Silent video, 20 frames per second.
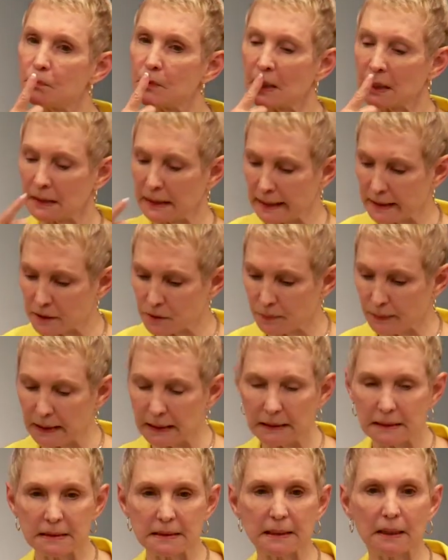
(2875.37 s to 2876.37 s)
unless we
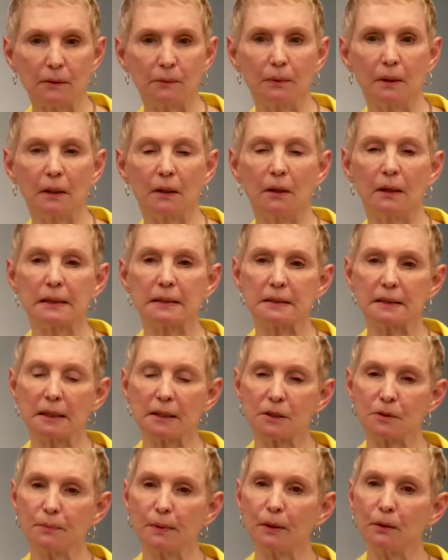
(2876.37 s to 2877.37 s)
can say what God
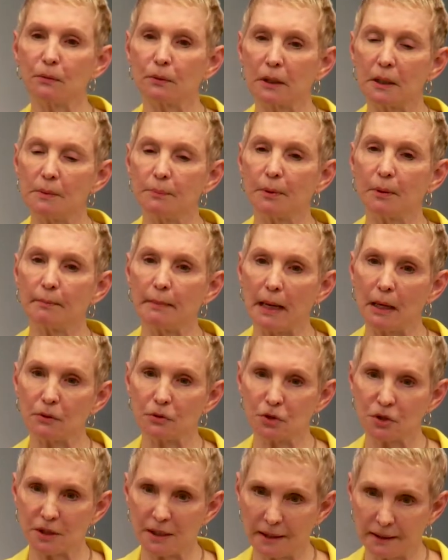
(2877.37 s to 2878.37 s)
says, we're going to keep our mouth
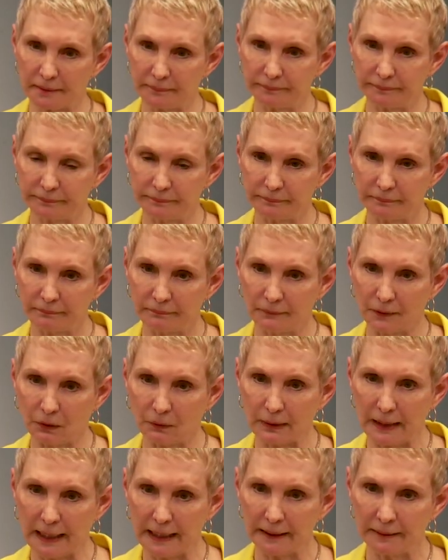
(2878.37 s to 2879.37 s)
shut.
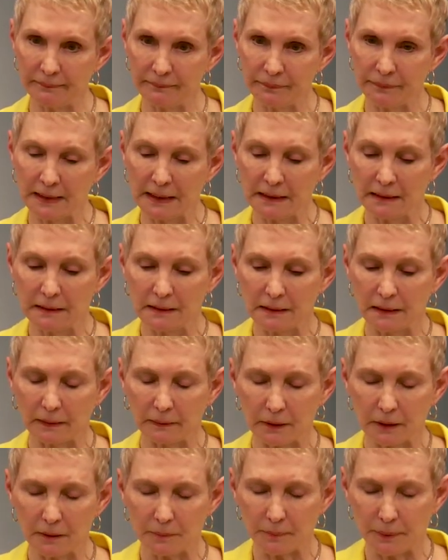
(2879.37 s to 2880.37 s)
Okay? I'm
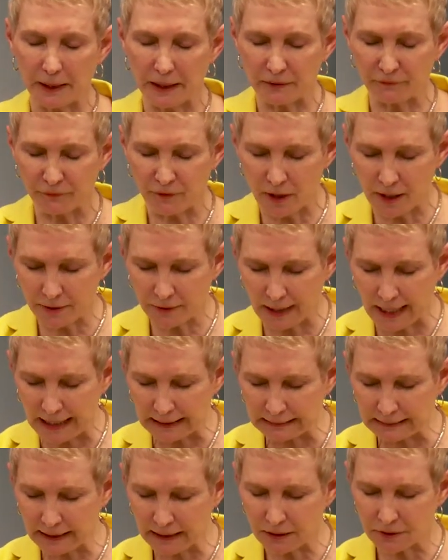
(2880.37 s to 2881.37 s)
going to pray. Father, I
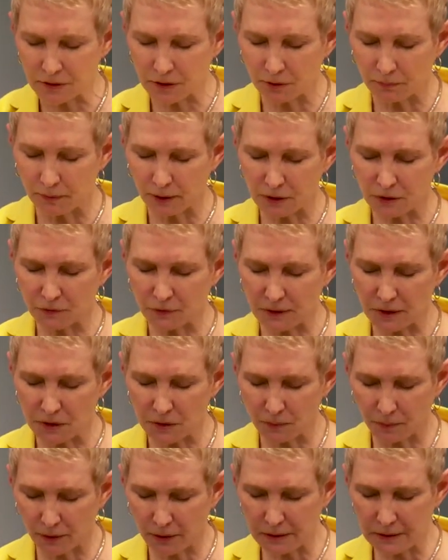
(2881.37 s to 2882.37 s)
thank You so much for
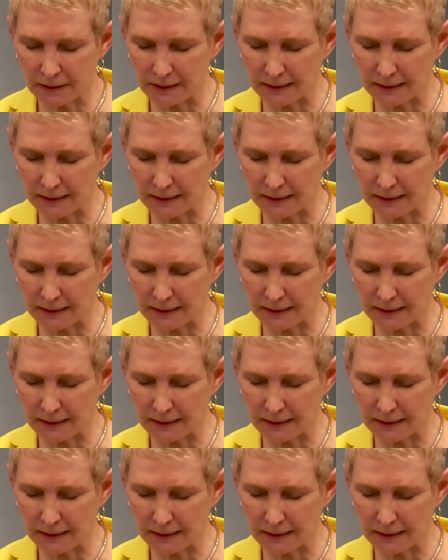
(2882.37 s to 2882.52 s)
this Word